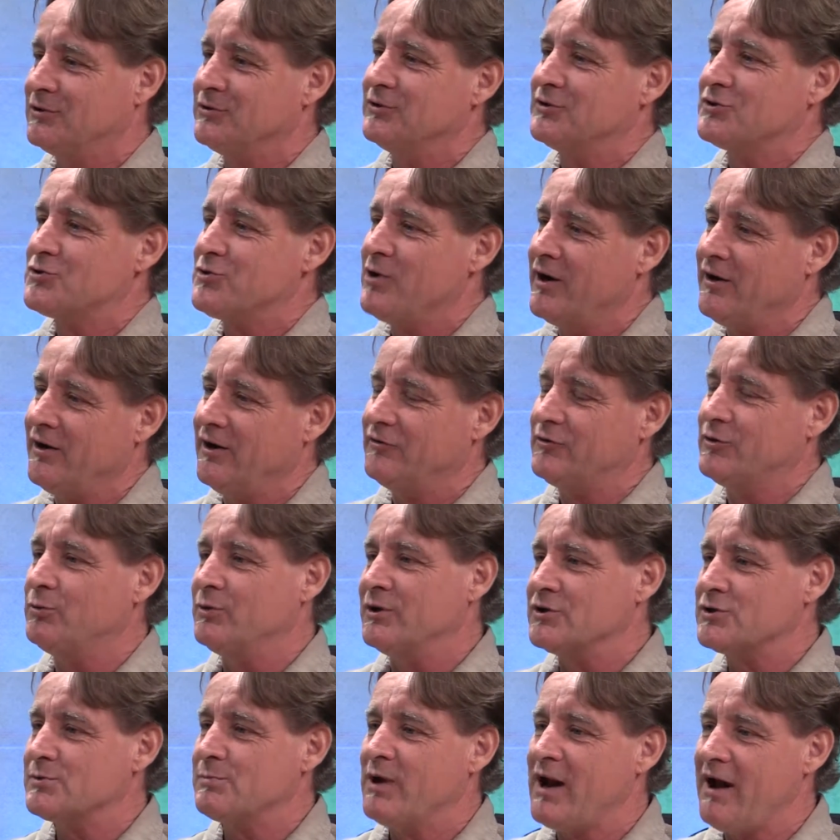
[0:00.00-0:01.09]
try not to
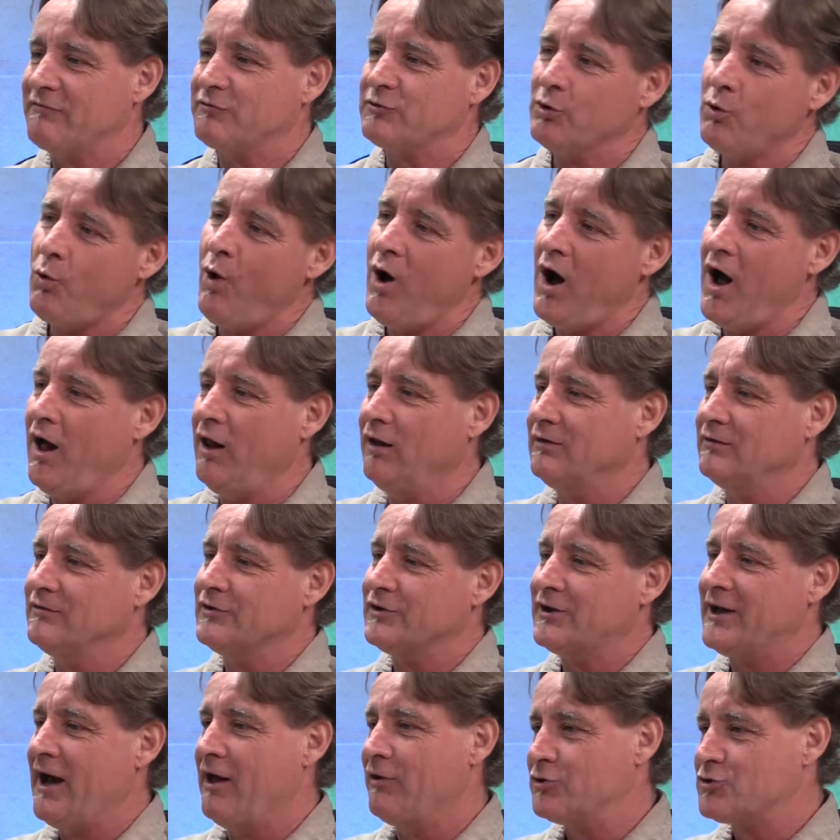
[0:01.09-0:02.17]
wince, but after a while the
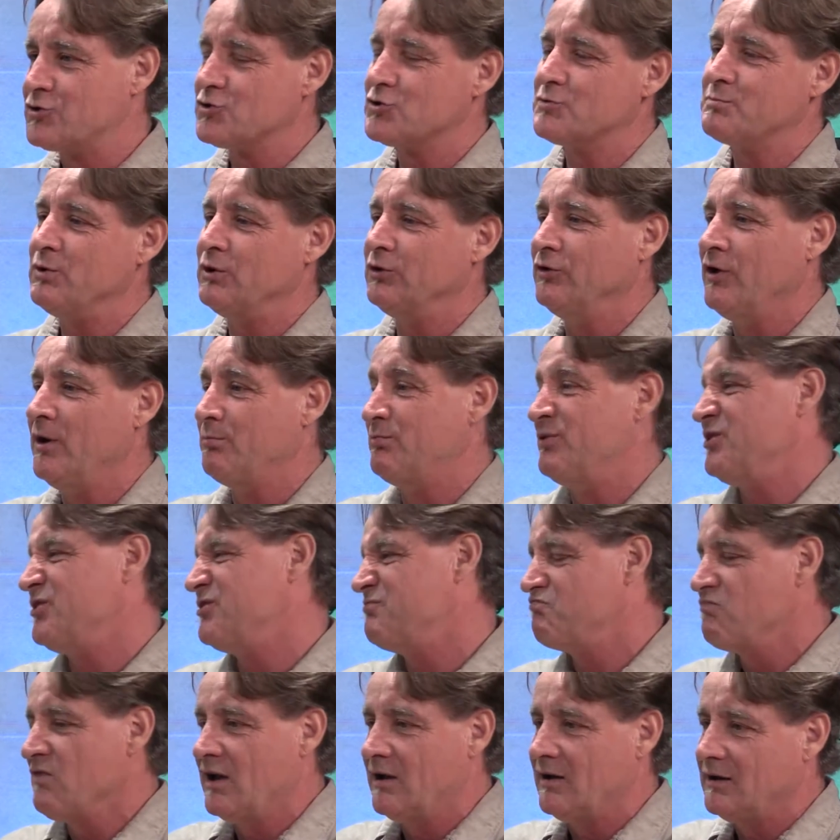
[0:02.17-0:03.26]
calluses build up and
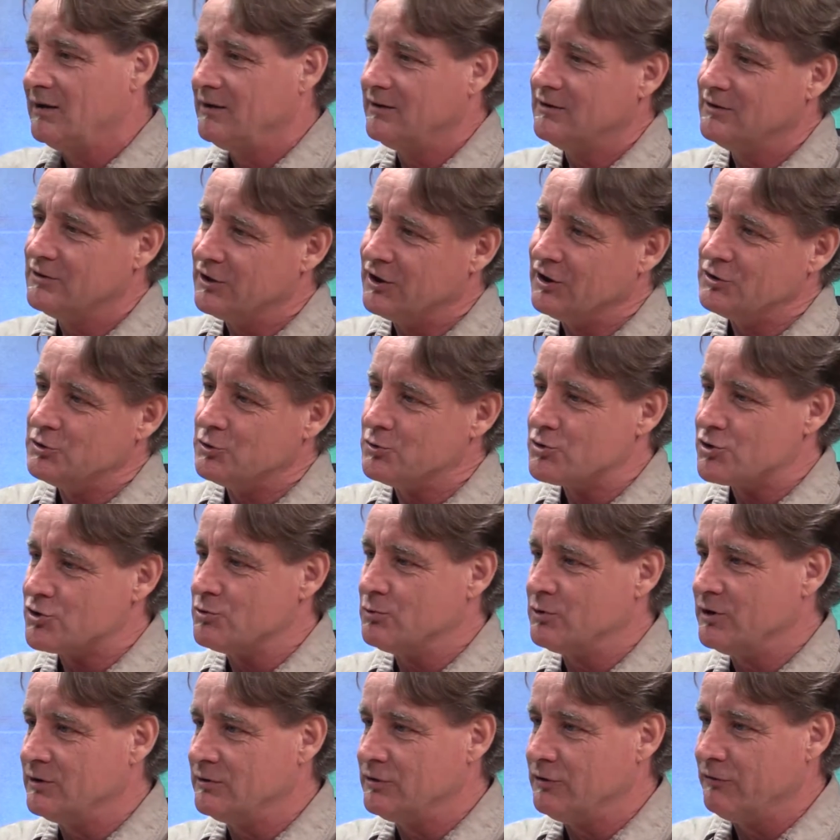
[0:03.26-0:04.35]
you get used
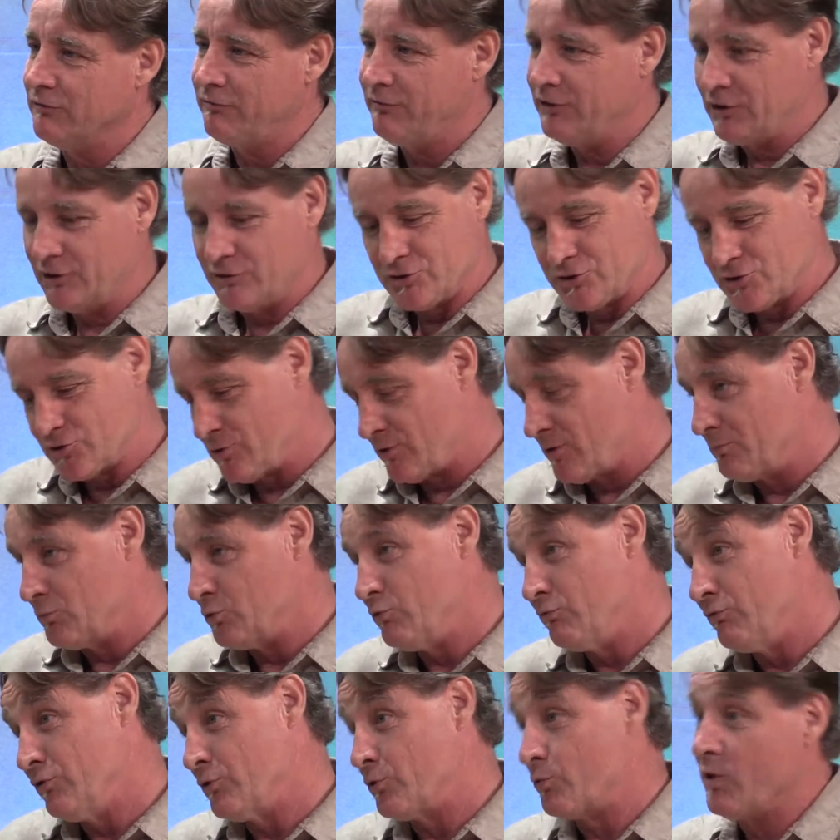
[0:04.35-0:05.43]
to it, and your fingers sort of
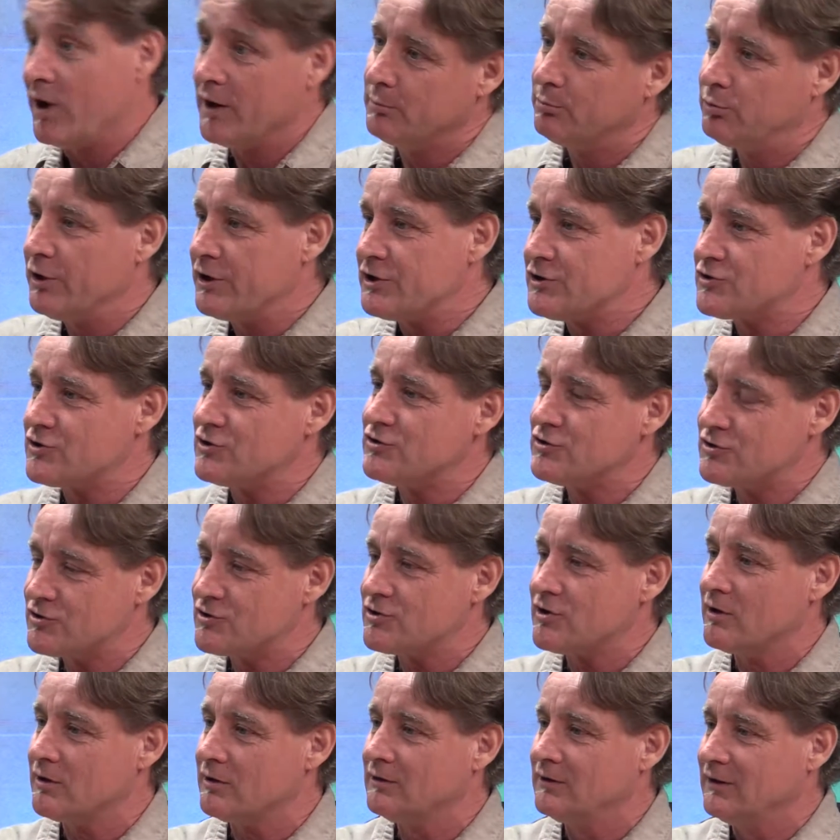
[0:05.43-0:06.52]
move in the right
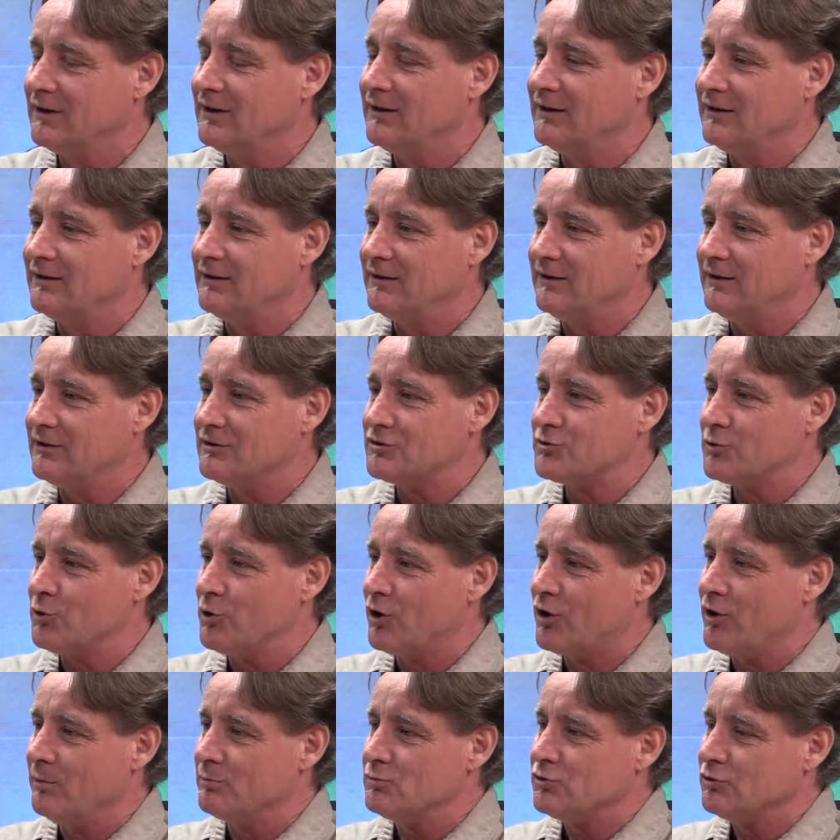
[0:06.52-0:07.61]
places, and it sort
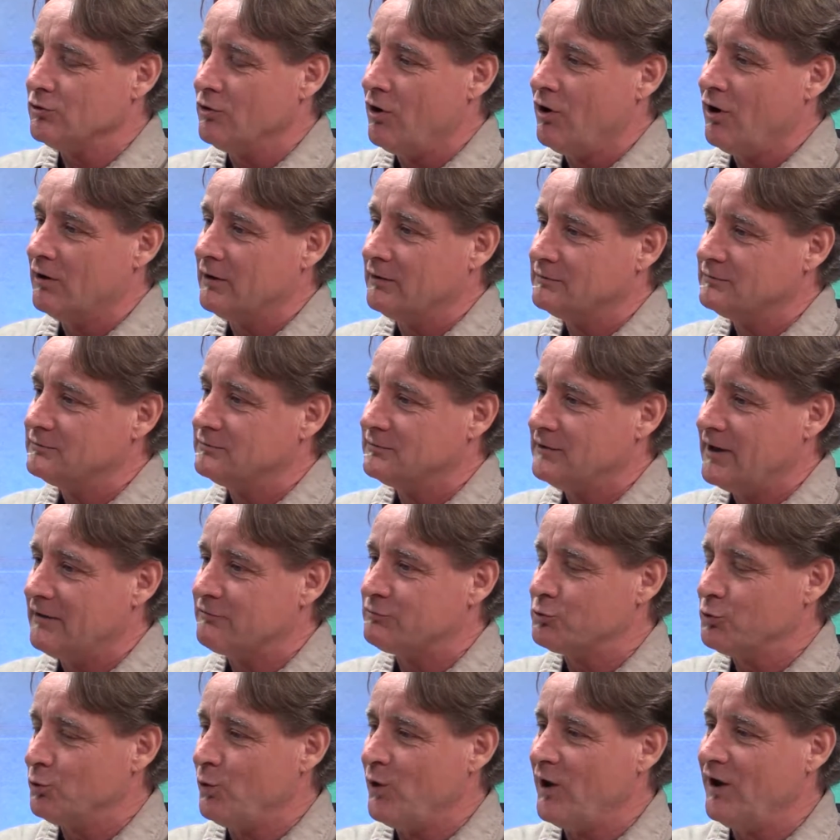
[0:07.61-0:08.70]
of comes along
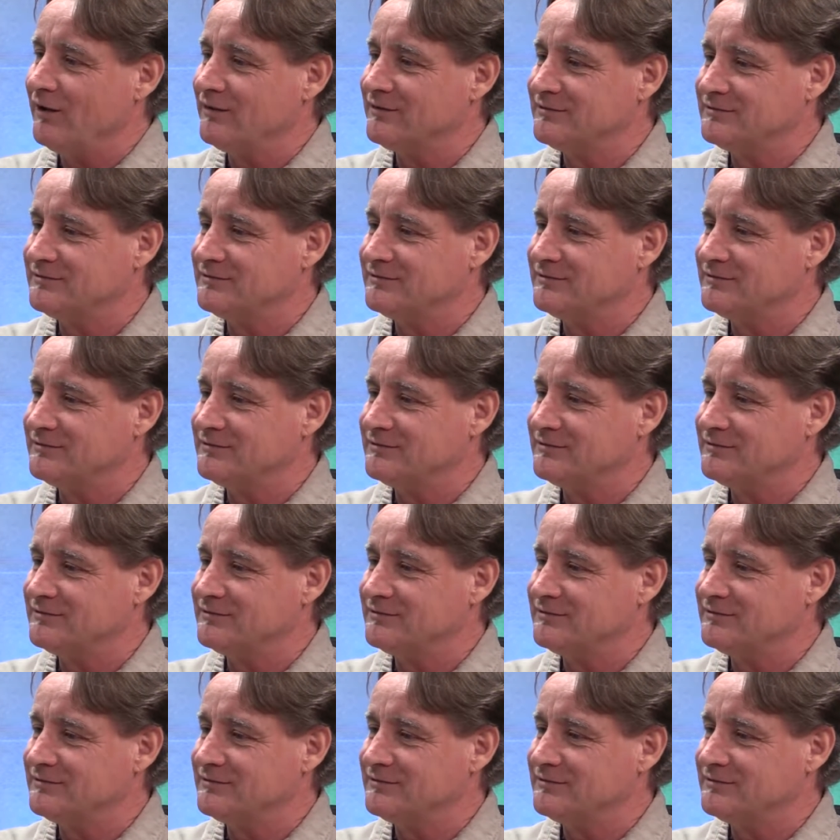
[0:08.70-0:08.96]
after a while.